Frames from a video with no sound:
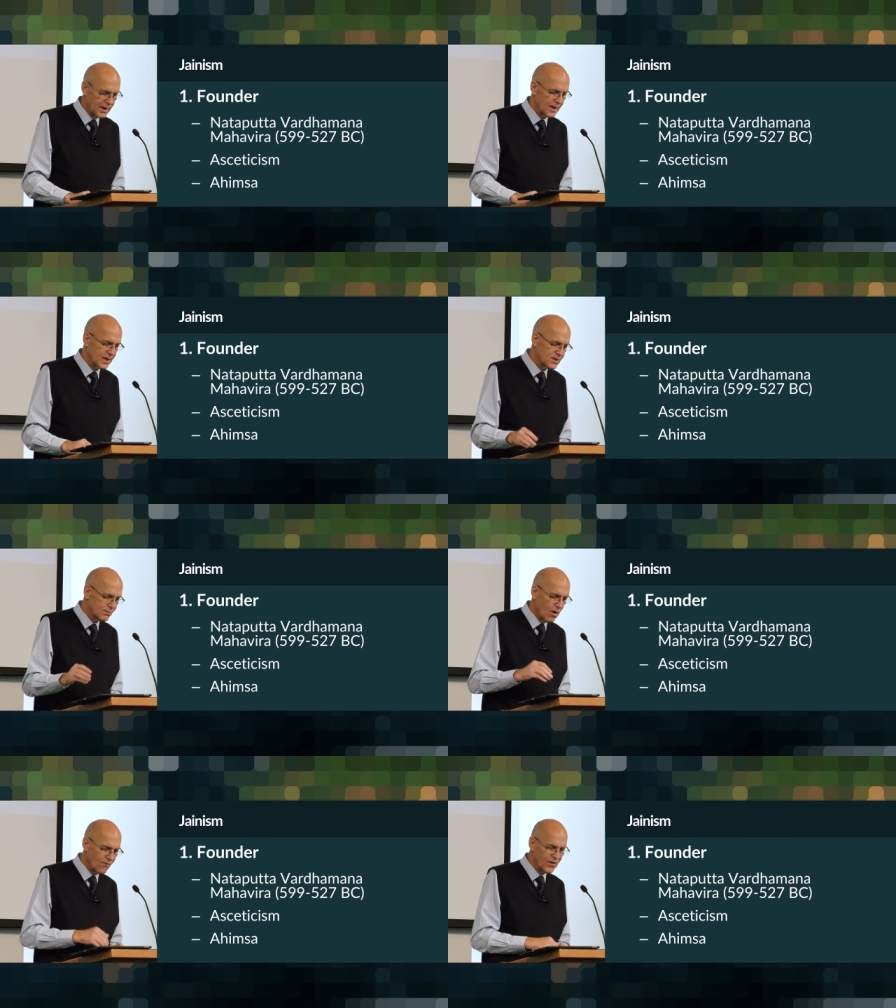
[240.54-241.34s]
in a
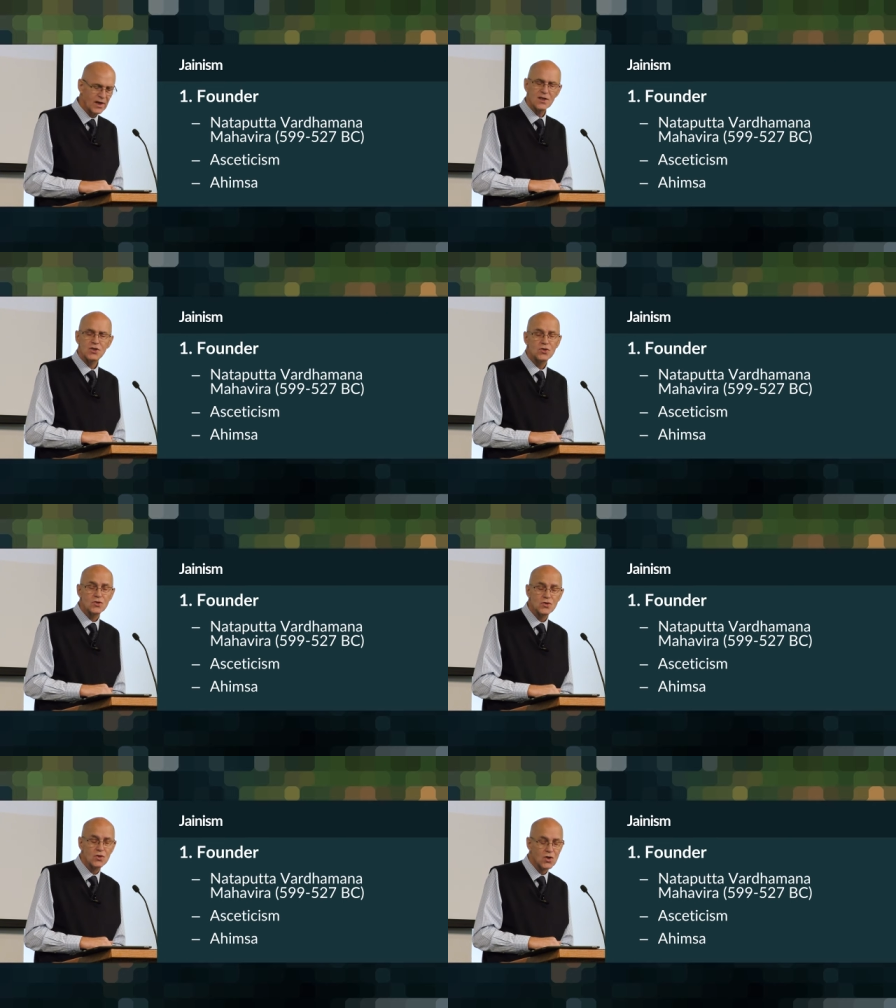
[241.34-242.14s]
small
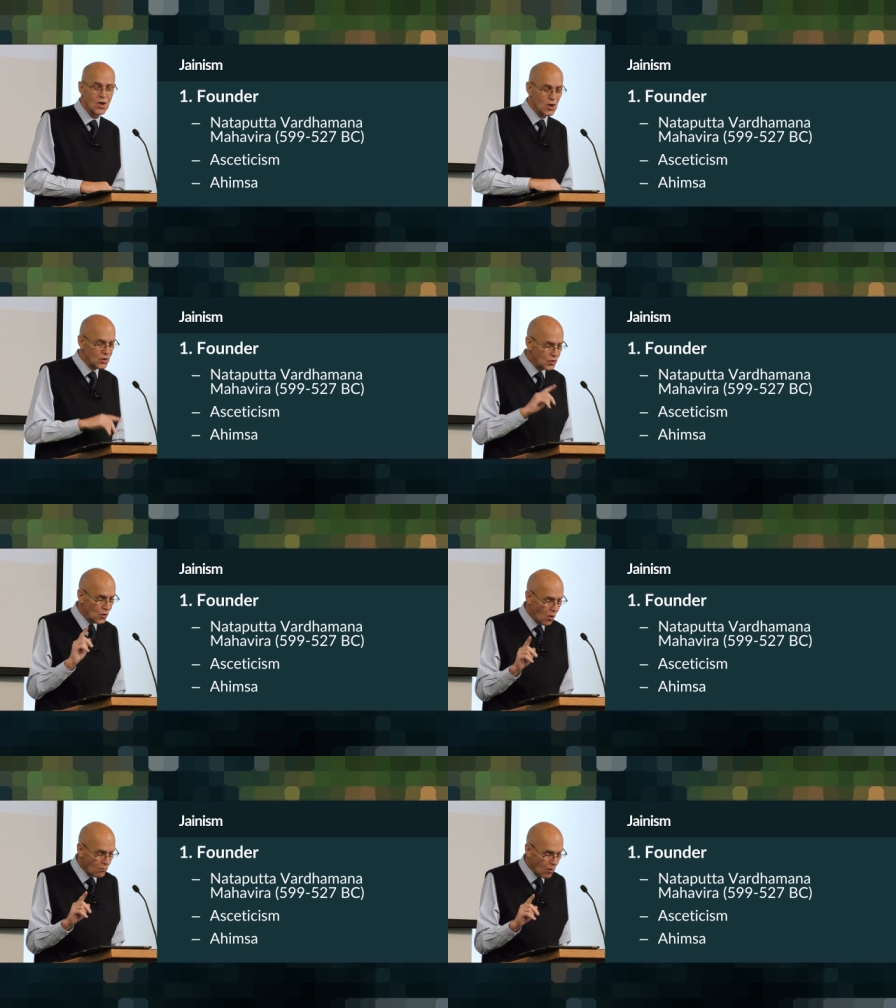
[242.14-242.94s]
village,
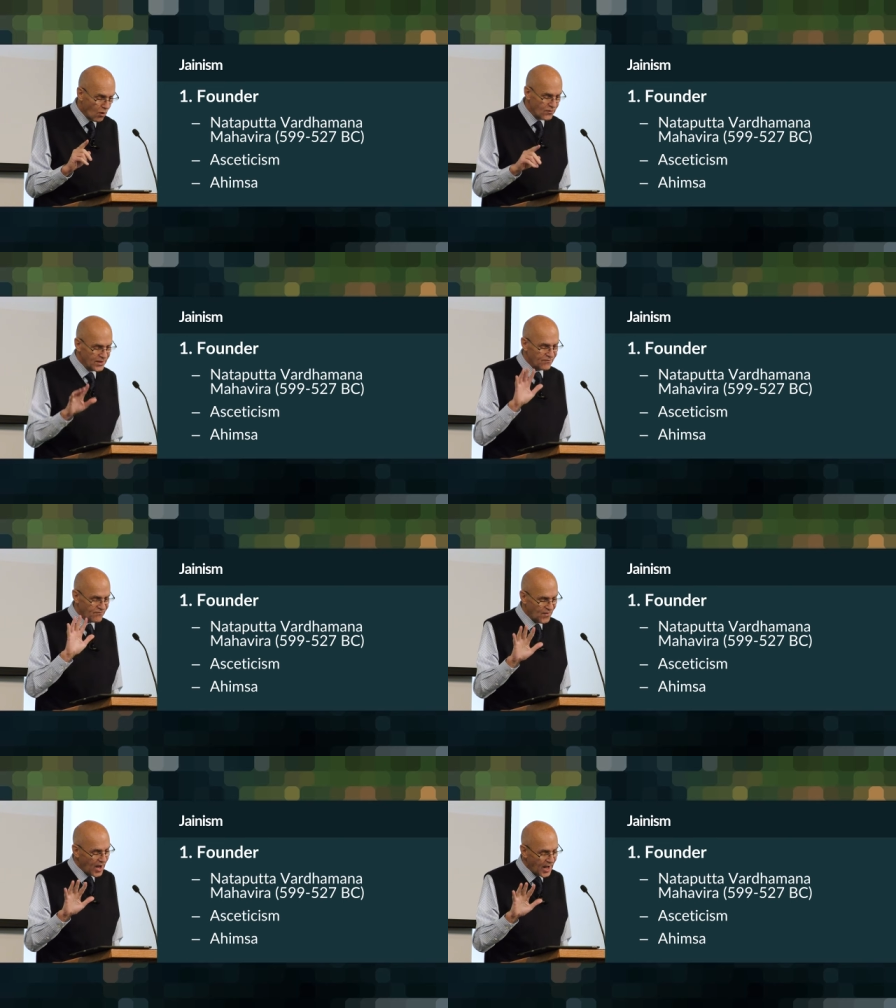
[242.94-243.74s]
no more than
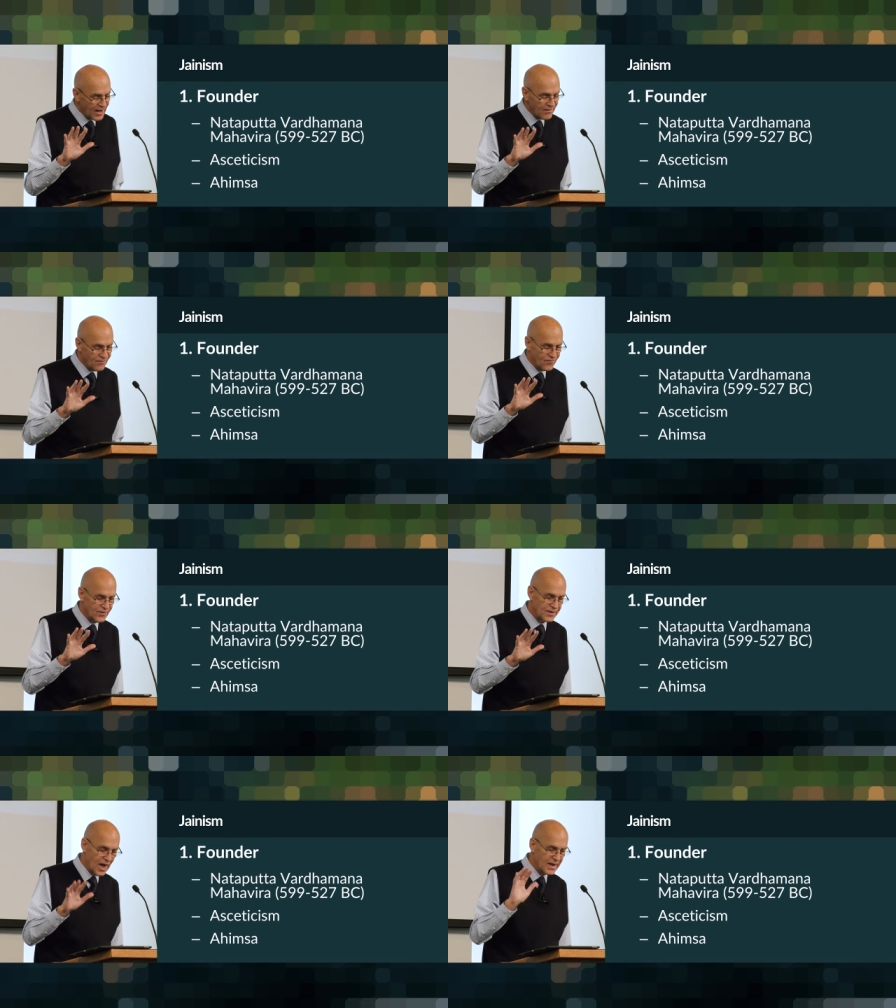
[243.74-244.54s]

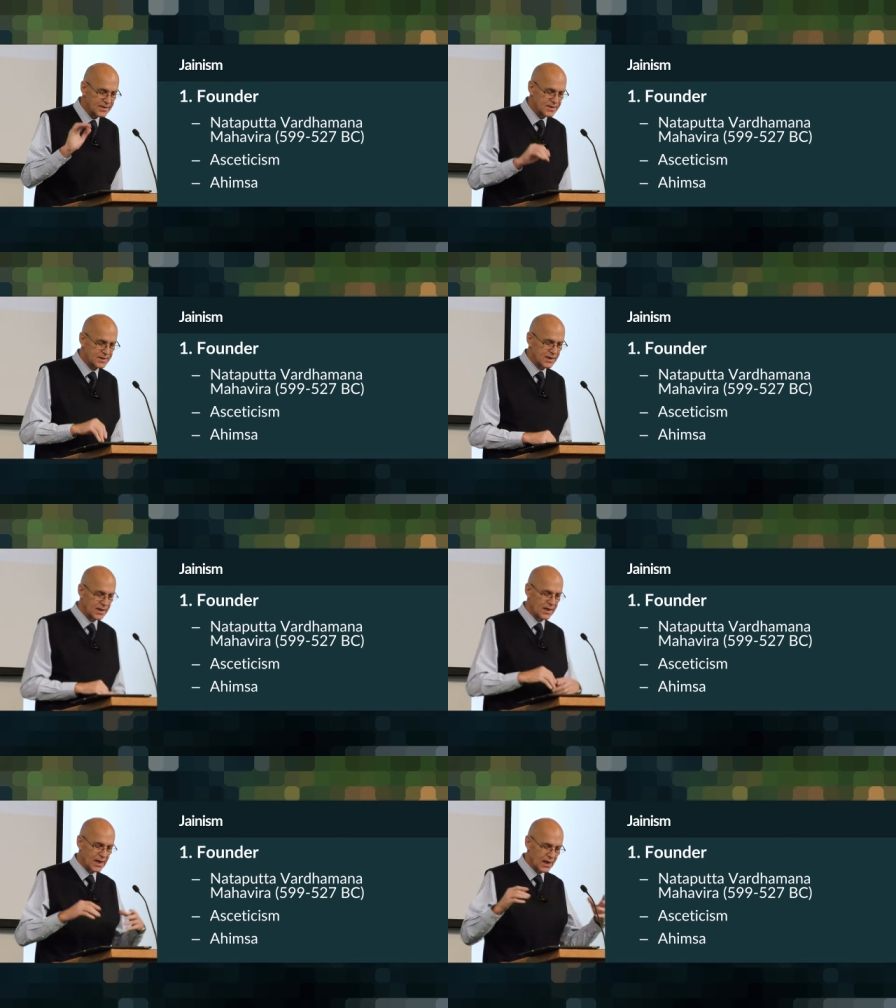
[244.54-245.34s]
five nights
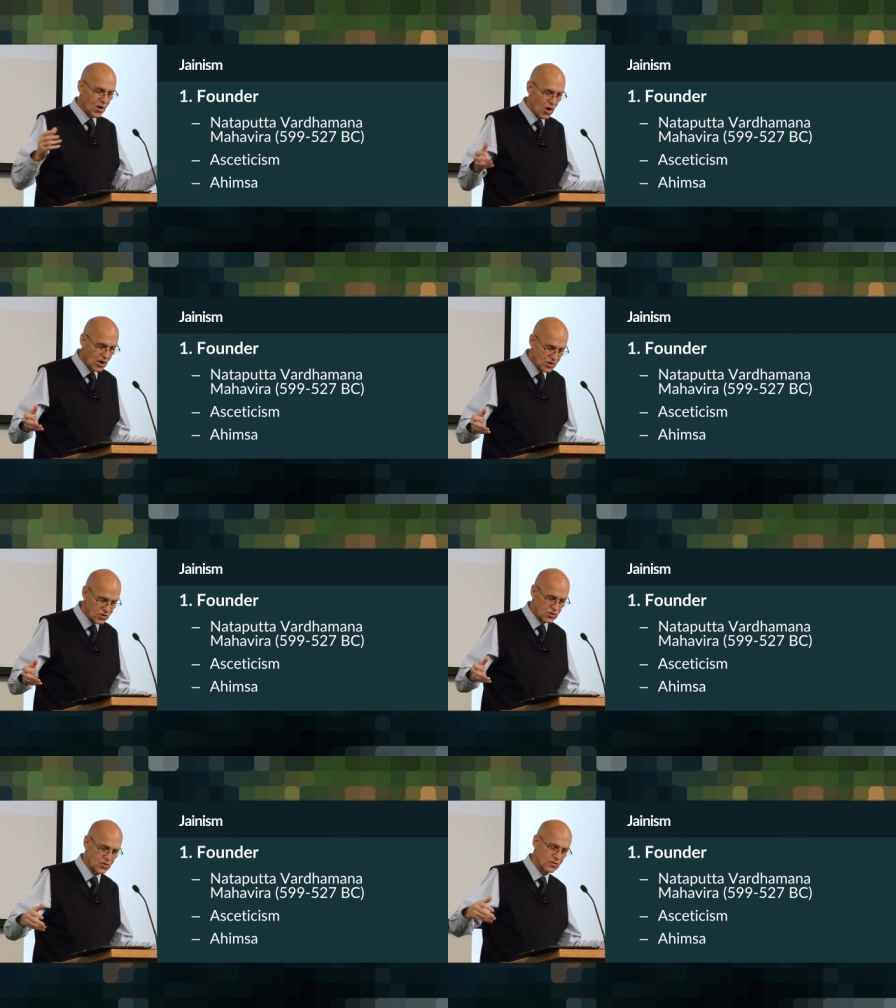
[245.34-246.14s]
in a
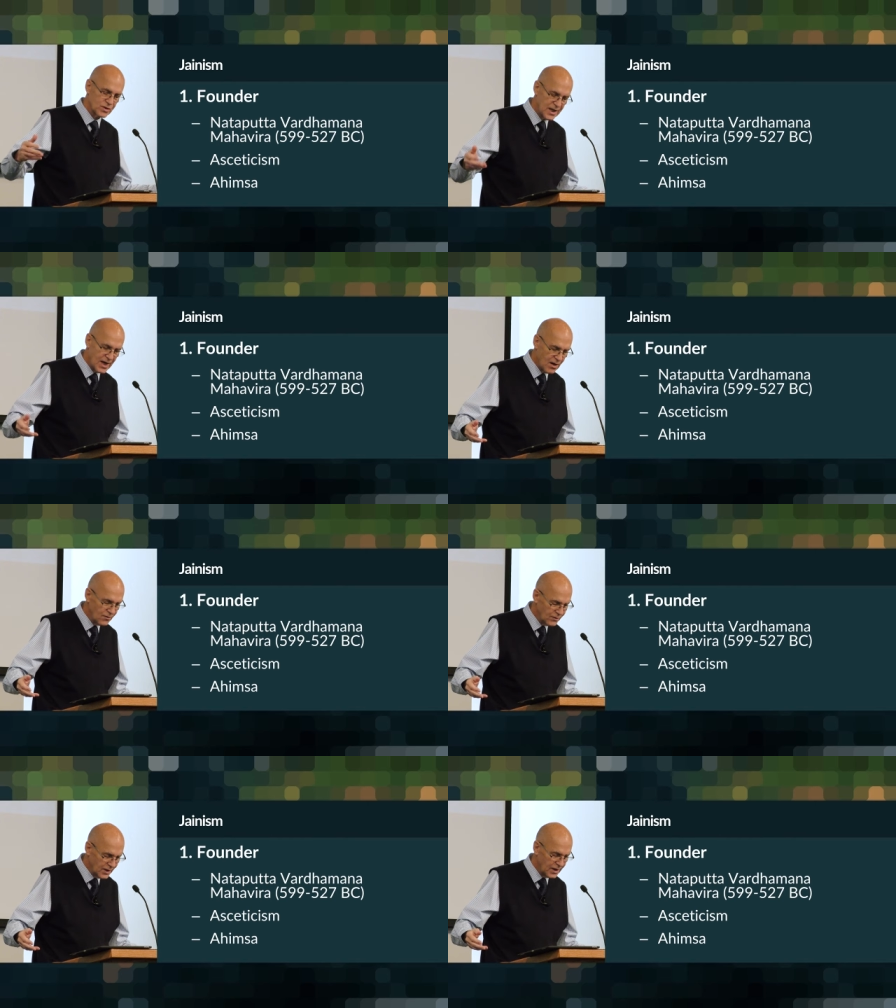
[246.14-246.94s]
large
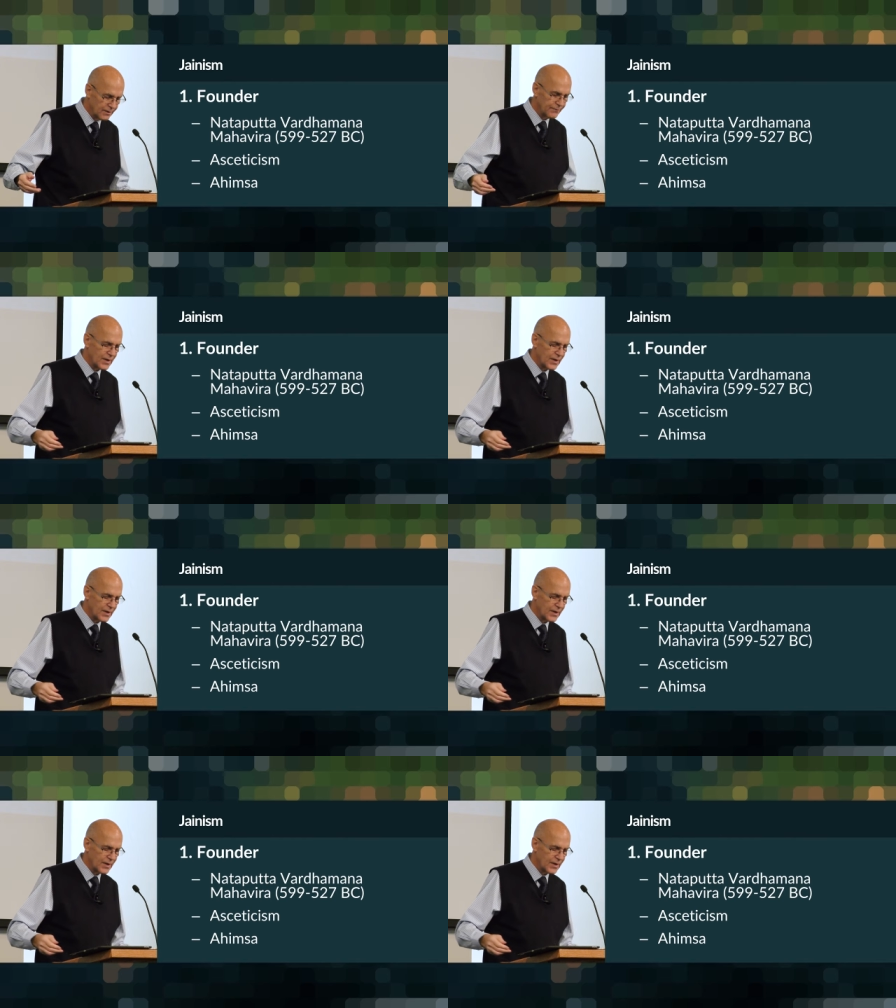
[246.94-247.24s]
town,